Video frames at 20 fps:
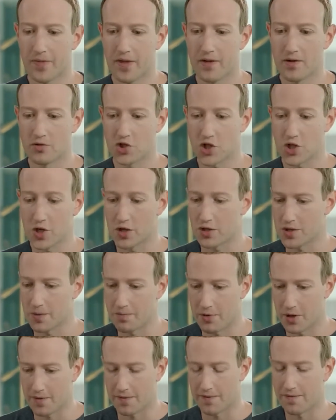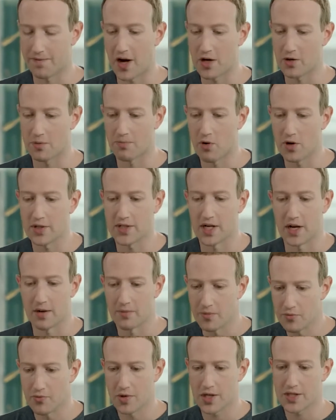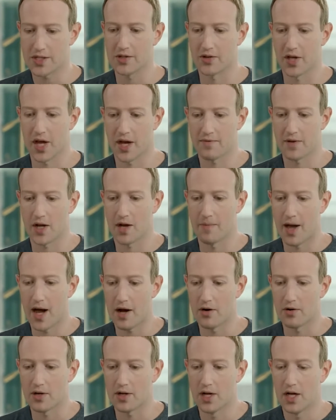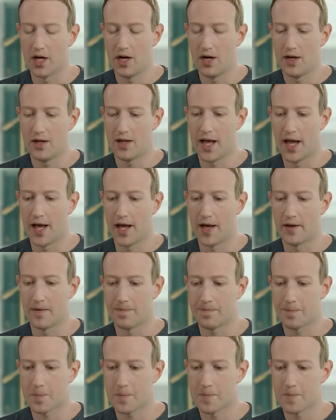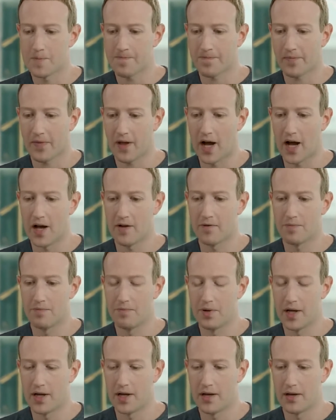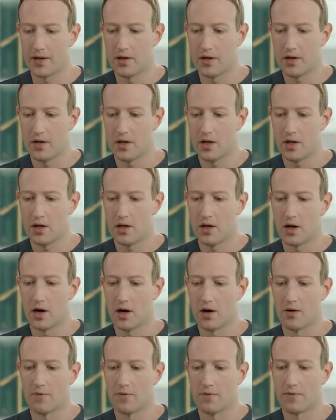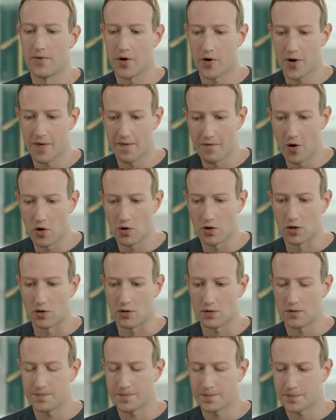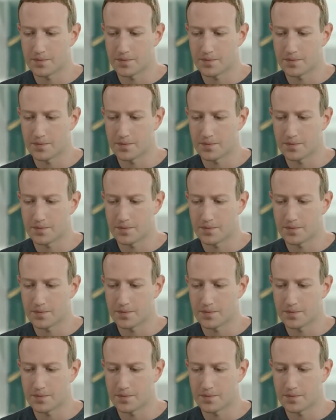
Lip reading: just to put a finer point on it, and recently I've come out and I've been very vocal